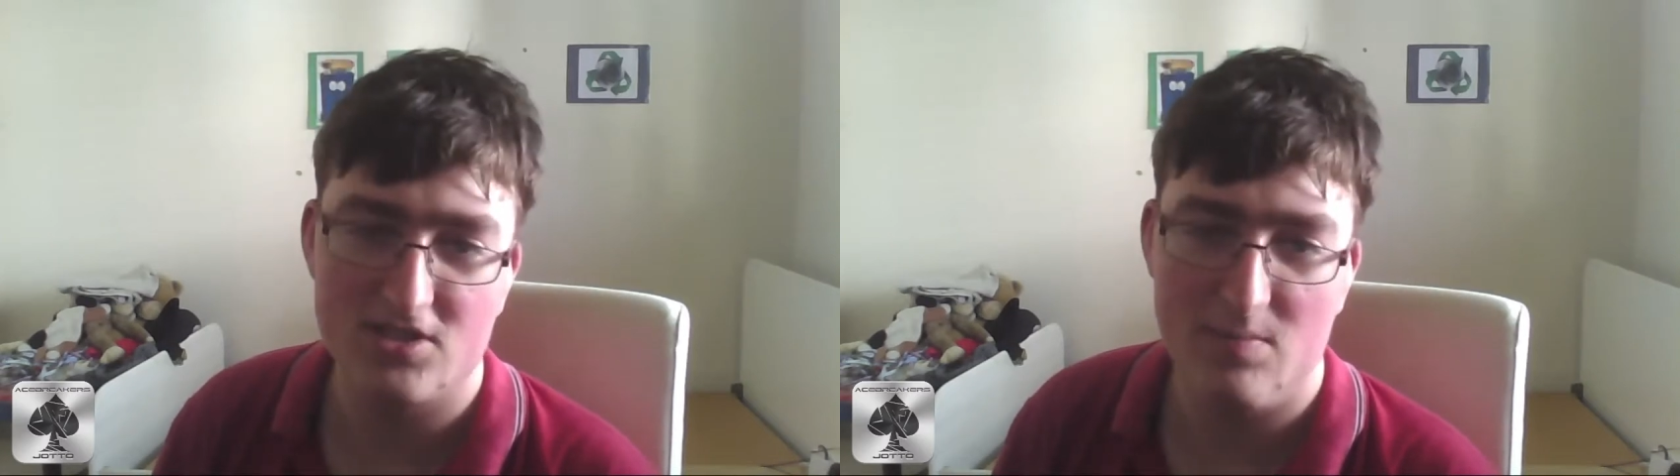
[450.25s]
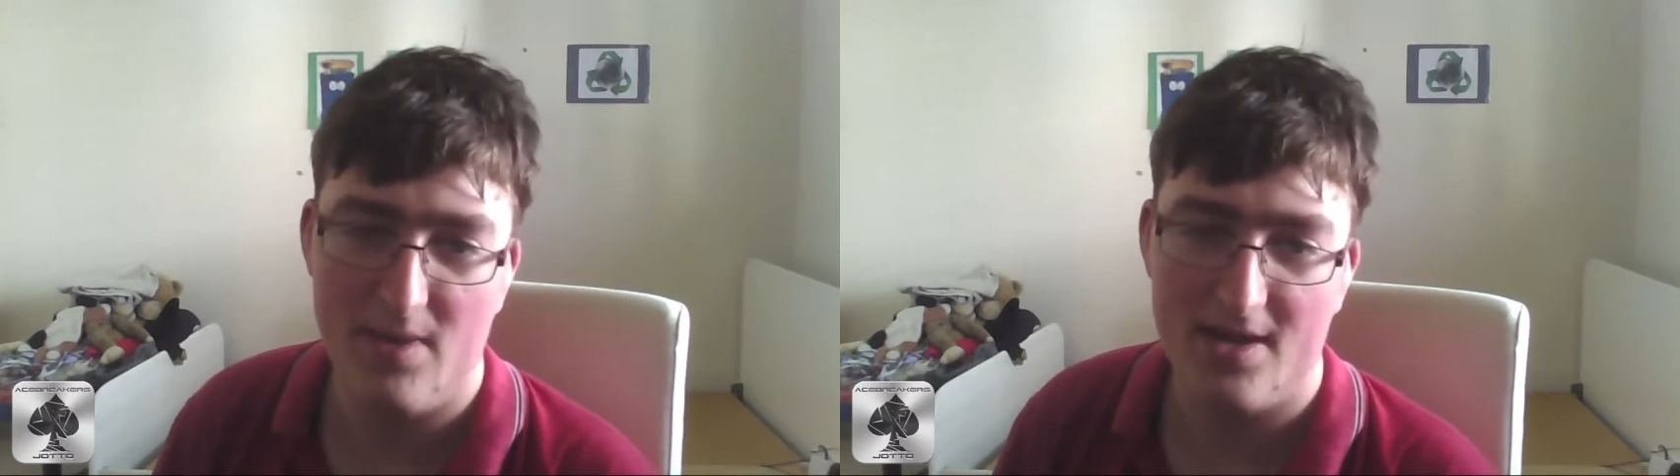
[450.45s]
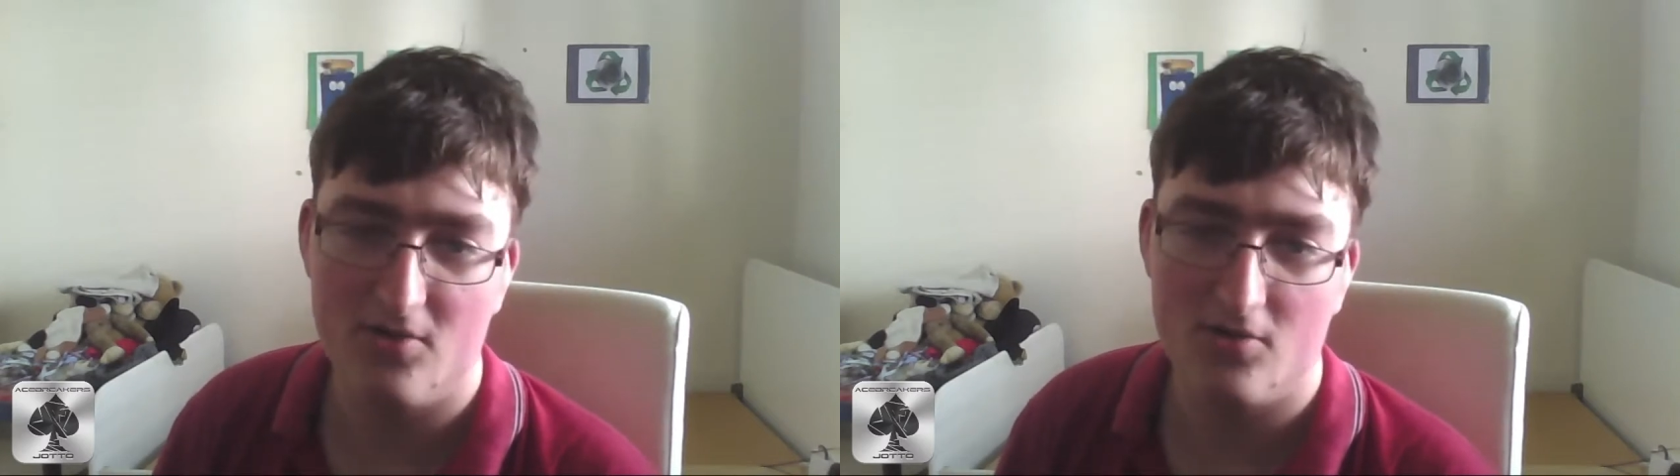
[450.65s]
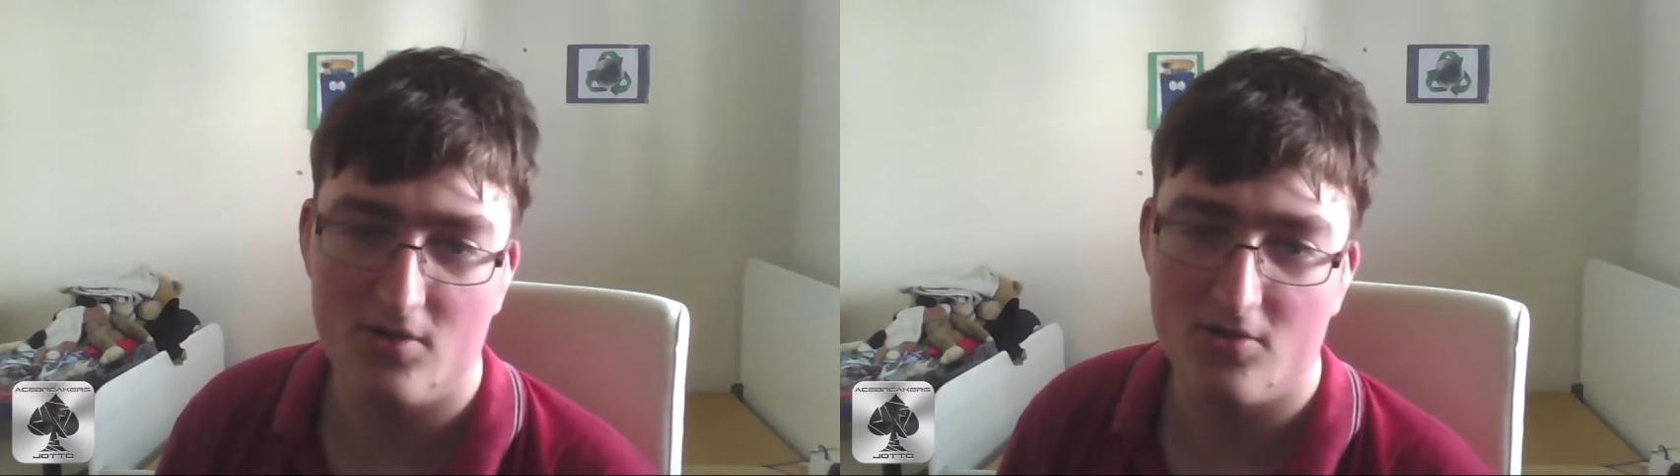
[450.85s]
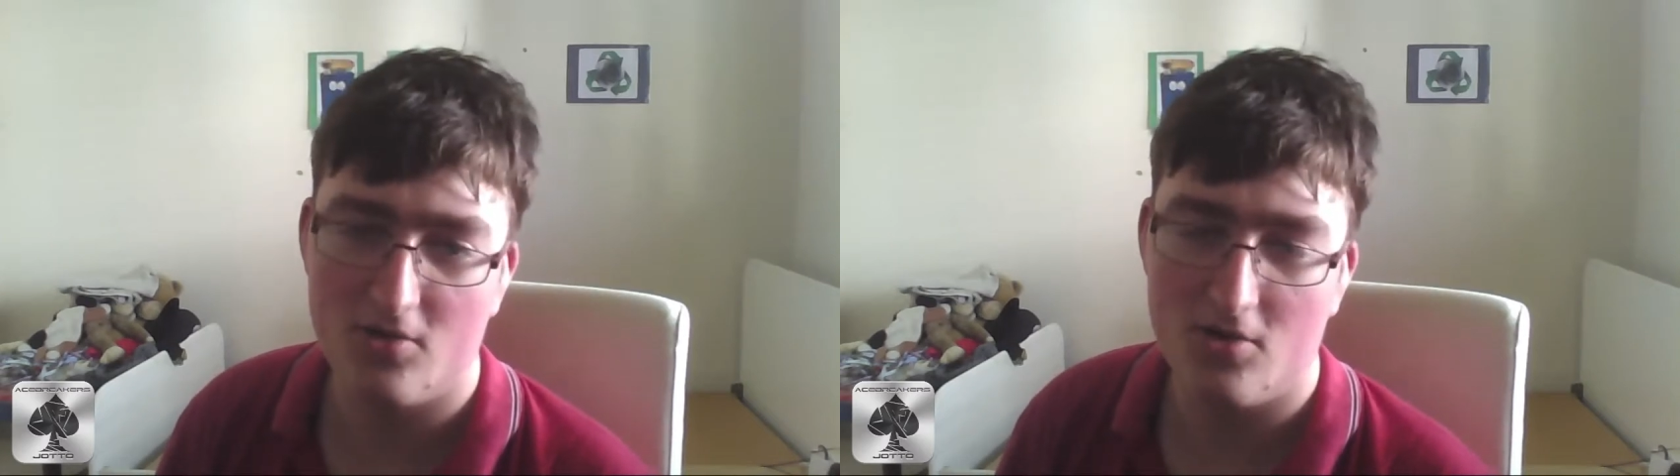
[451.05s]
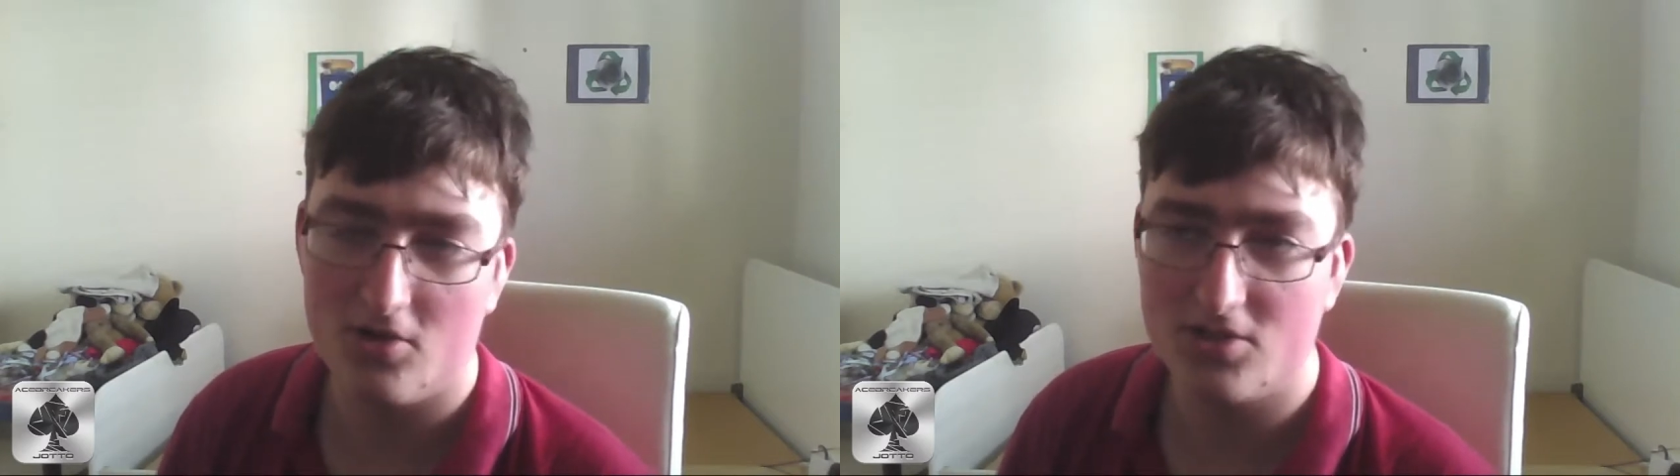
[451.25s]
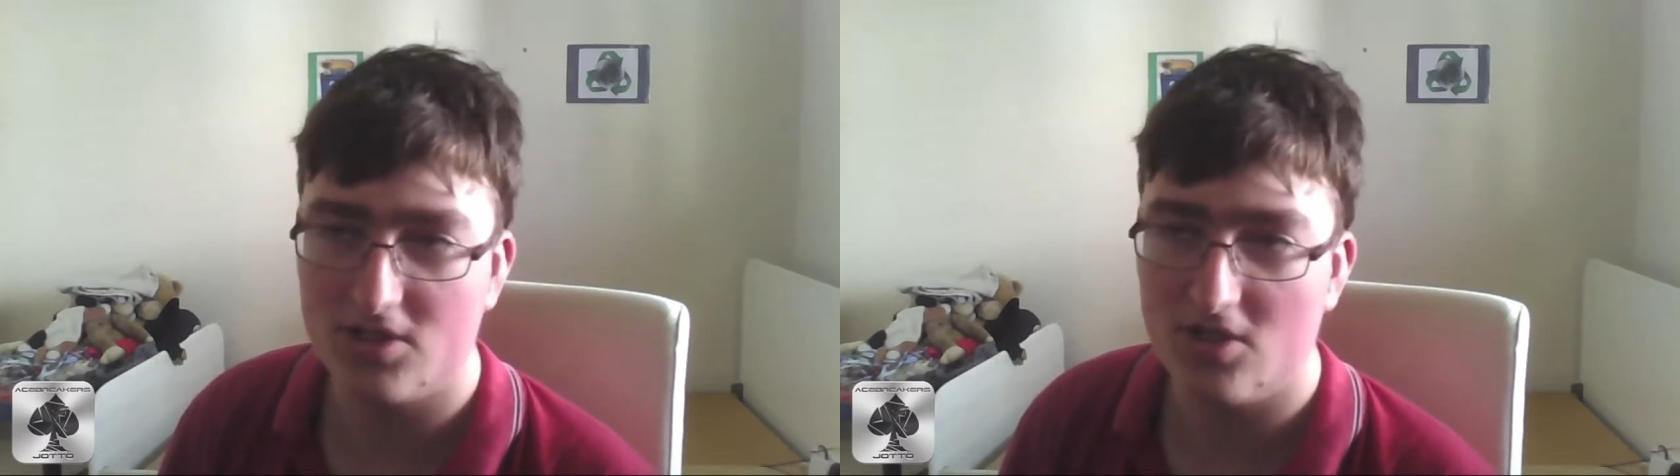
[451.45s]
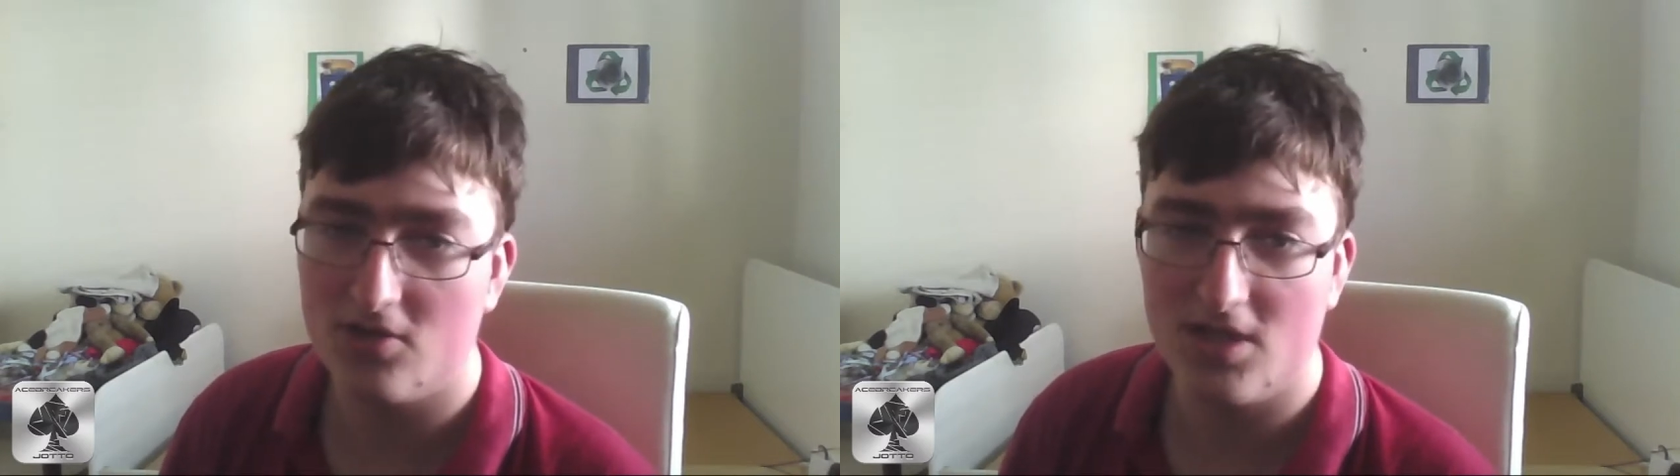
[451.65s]
depend on other cards
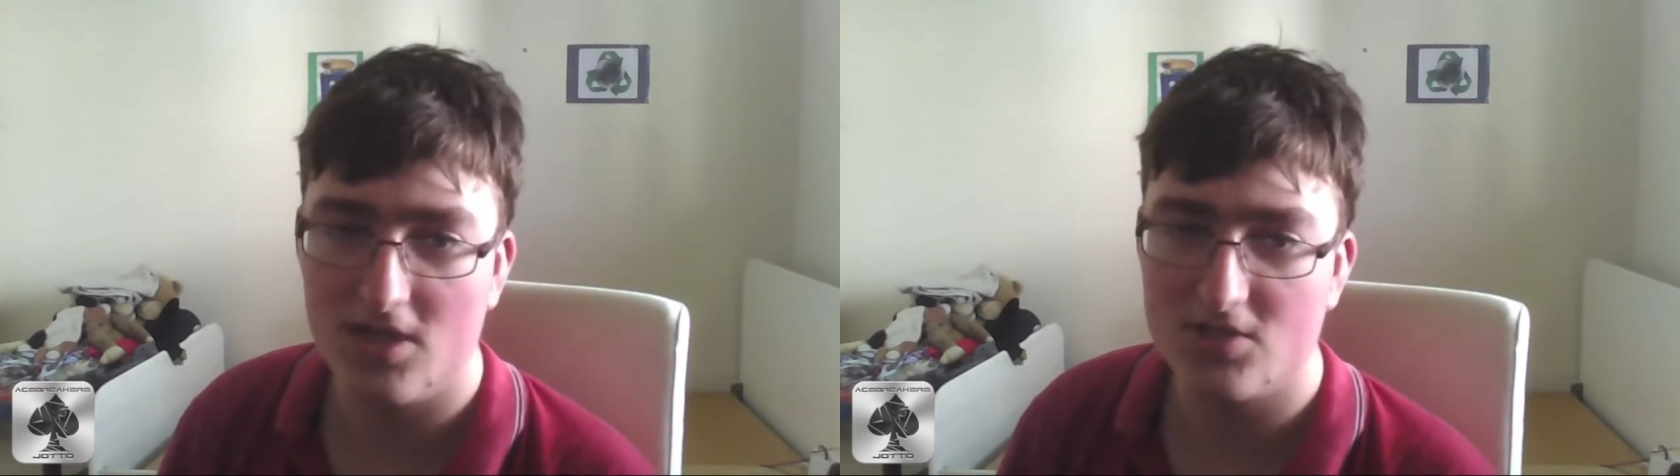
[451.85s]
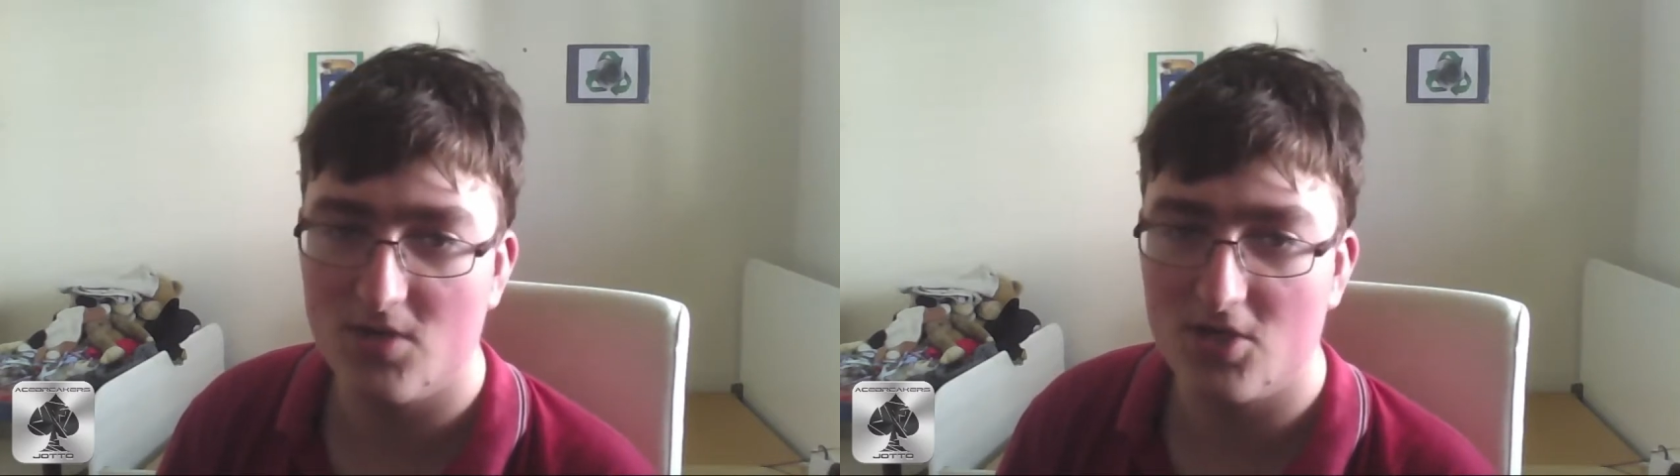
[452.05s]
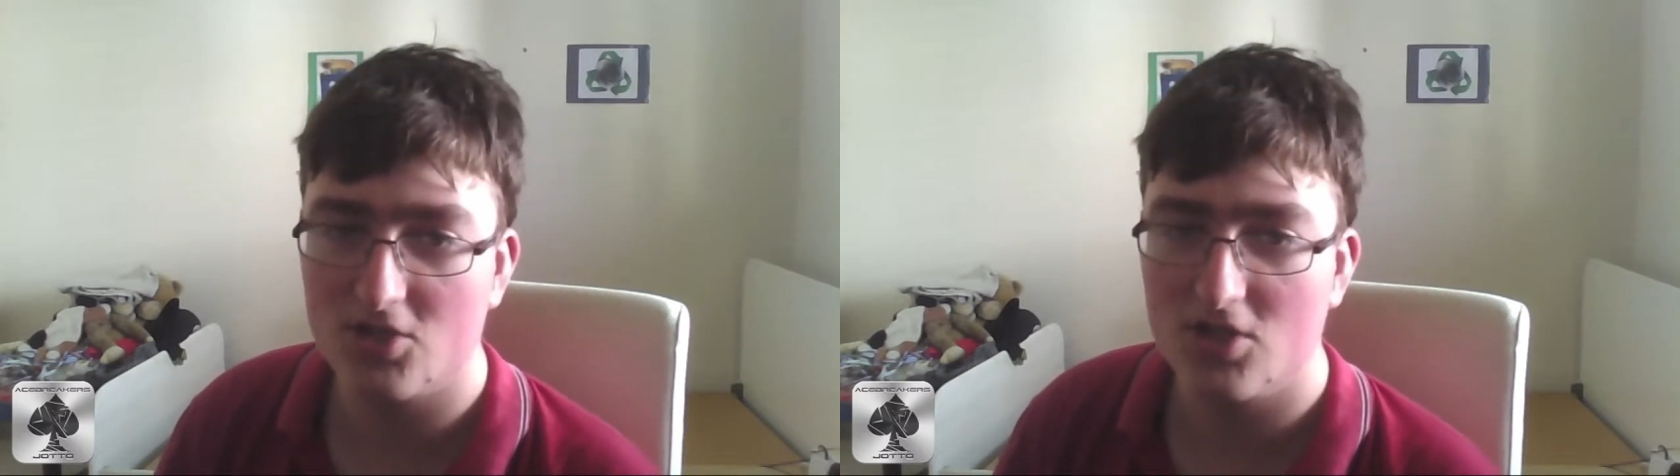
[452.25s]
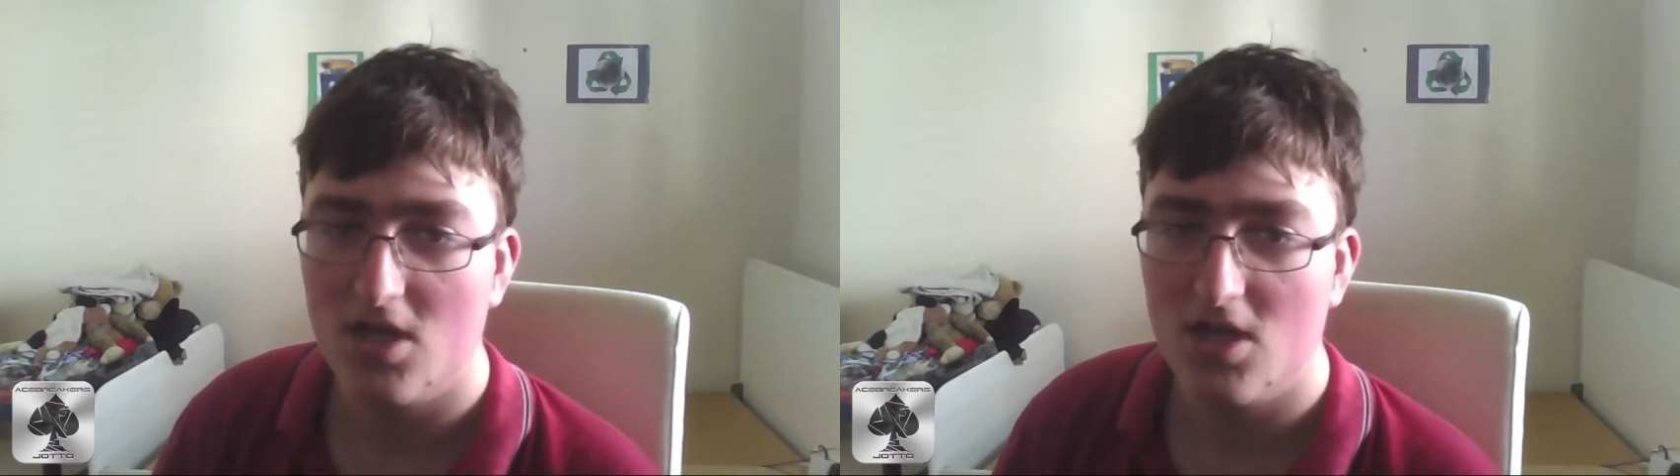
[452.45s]
nearly as much.